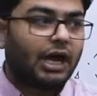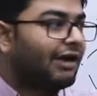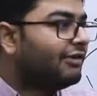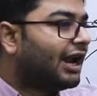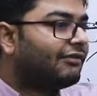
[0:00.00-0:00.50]

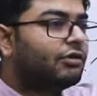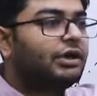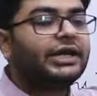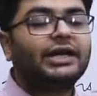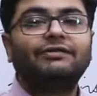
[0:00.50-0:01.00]
I will have to
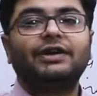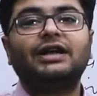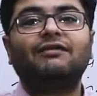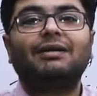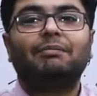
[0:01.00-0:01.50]
link it
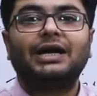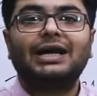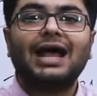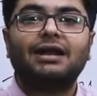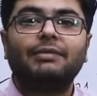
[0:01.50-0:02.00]
with
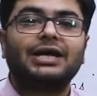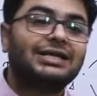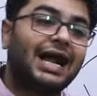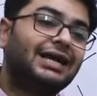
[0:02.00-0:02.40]
development dynamics,